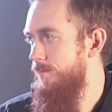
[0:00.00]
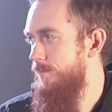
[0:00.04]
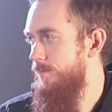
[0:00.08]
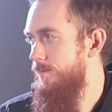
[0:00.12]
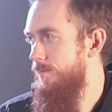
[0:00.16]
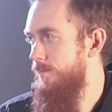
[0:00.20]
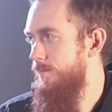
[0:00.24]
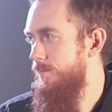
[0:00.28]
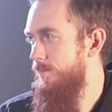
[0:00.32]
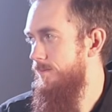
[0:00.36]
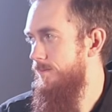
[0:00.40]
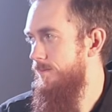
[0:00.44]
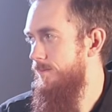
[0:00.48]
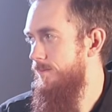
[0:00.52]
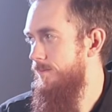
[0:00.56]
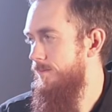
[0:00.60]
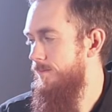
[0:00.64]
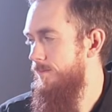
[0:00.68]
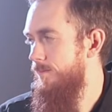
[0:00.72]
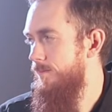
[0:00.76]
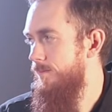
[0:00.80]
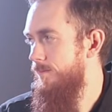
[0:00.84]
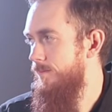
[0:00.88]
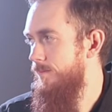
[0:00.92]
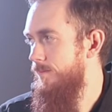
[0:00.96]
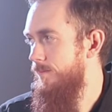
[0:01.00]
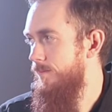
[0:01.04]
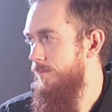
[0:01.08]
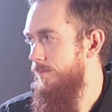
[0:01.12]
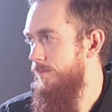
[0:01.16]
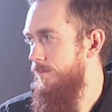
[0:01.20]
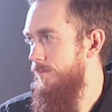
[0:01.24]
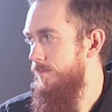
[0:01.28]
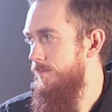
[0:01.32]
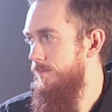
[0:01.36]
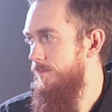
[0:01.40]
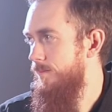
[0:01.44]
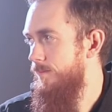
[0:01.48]

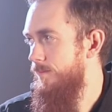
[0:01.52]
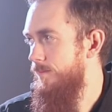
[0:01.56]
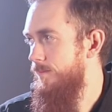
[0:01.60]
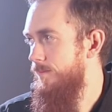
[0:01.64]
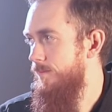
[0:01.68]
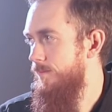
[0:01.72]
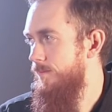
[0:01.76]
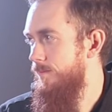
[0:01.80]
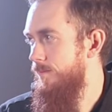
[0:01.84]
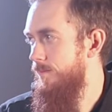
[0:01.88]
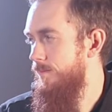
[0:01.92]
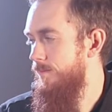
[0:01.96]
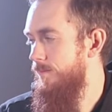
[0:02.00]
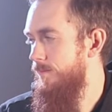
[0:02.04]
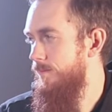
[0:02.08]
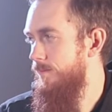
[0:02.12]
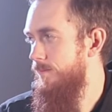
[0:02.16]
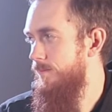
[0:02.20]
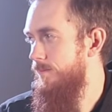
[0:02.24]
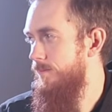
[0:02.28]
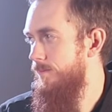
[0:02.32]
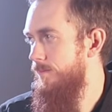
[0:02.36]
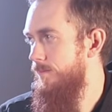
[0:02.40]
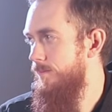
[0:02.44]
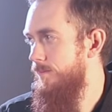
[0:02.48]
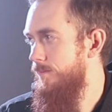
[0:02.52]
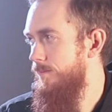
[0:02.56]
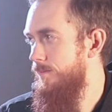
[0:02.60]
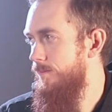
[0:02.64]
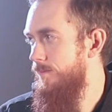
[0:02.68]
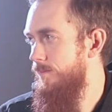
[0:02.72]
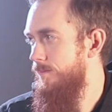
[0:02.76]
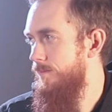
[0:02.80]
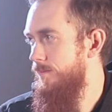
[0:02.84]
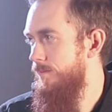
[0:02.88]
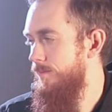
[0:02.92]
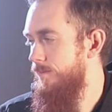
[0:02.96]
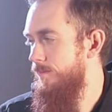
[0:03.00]

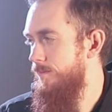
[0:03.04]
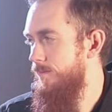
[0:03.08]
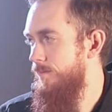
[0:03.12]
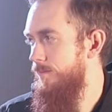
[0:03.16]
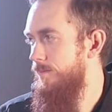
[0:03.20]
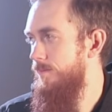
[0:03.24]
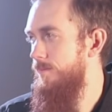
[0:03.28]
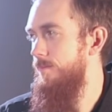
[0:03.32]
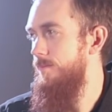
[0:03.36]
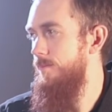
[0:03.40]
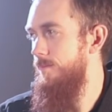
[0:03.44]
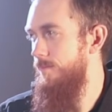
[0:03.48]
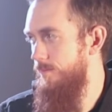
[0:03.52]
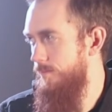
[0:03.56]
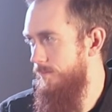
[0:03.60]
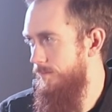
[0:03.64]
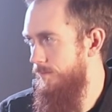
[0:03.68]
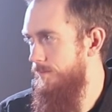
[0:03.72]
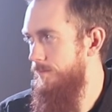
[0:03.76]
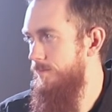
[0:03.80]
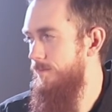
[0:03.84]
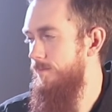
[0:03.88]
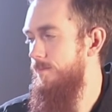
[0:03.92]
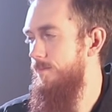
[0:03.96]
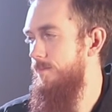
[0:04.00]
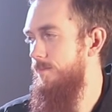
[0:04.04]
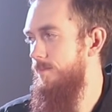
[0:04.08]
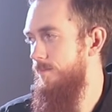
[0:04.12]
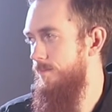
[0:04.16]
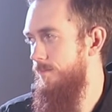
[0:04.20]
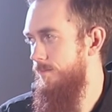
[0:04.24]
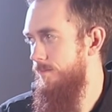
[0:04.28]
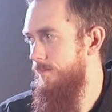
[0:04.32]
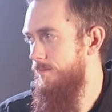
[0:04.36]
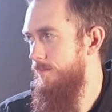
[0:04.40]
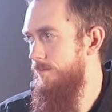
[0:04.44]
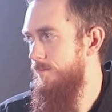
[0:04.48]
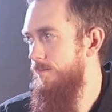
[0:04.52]

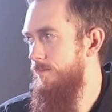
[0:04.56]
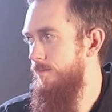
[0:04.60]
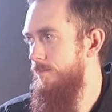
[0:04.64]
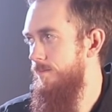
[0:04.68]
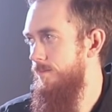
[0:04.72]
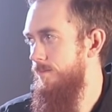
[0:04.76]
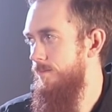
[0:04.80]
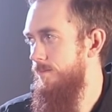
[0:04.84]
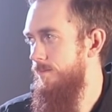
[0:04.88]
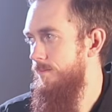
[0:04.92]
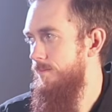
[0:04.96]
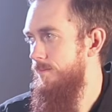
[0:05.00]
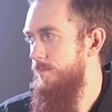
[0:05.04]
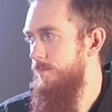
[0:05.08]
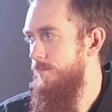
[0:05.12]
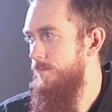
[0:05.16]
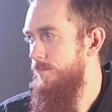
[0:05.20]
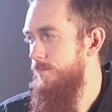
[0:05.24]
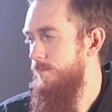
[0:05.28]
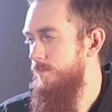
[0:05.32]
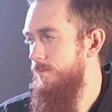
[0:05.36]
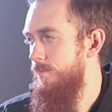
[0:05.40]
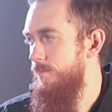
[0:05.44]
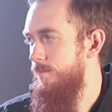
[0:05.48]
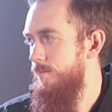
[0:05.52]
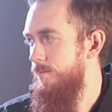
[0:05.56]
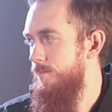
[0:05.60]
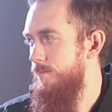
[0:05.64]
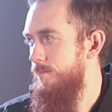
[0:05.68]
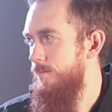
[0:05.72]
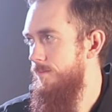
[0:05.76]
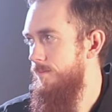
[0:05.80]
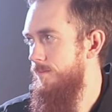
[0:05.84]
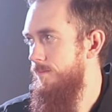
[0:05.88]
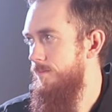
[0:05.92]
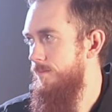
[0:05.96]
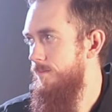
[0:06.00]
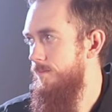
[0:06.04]

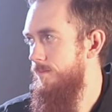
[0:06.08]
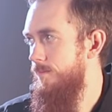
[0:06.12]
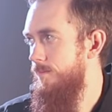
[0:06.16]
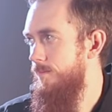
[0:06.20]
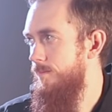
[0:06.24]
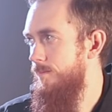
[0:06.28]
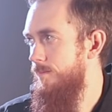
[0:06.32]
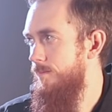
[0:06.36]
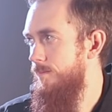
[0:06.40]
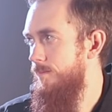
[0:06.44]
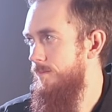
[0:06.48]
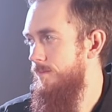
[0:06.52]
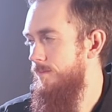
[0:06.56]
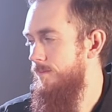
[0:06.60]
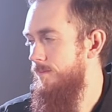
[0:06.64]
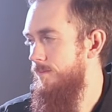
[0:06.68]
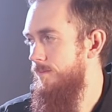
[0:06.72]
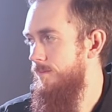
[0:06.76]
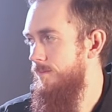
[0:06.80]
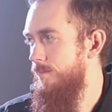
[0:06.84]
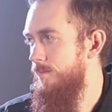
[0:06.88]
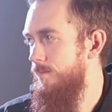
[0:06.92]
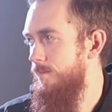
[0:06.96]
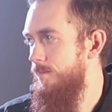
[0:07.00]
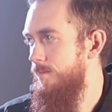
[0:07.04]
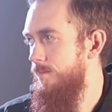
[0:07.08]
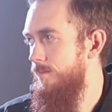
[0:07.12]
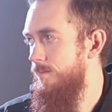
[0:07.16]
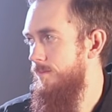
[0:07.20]
[no speech]